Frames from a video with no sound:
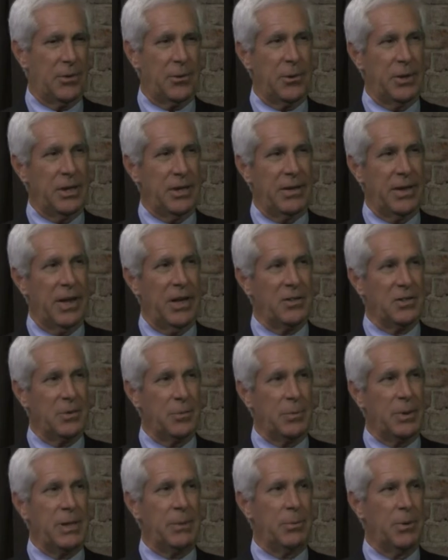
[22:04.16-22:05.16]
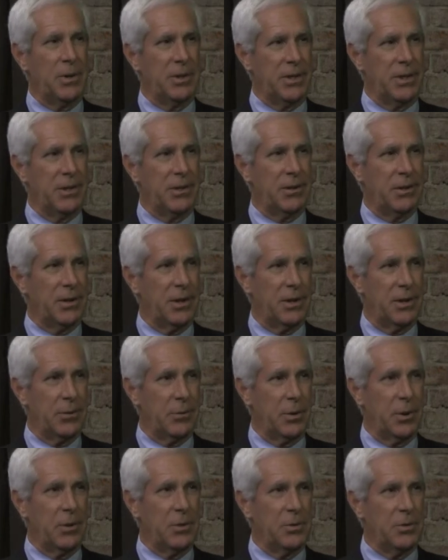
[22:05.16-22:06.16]
30,000 people a year on our
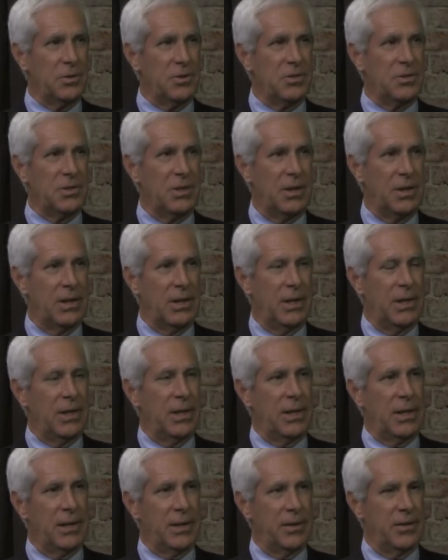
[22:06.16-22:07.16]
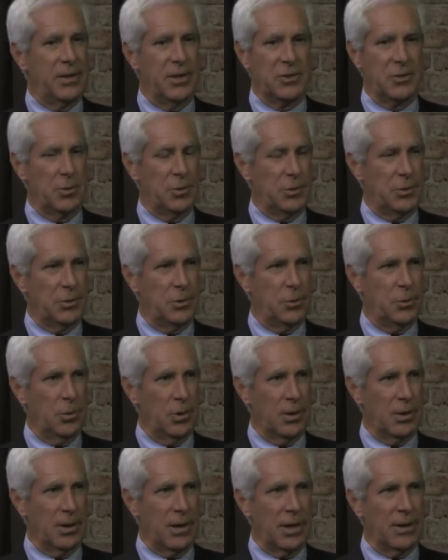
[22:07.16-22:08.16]
roads. This will do
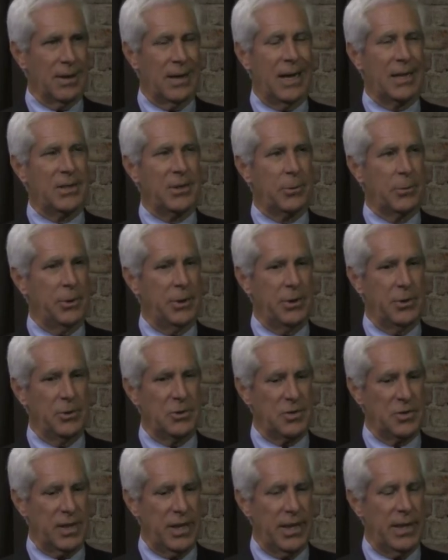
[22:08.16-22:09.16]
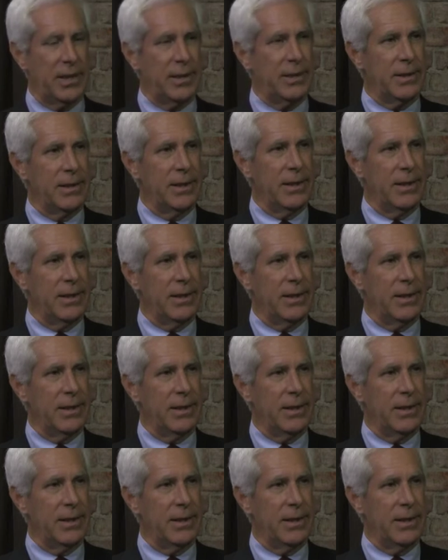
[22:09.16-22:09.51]
a lot to reduce that.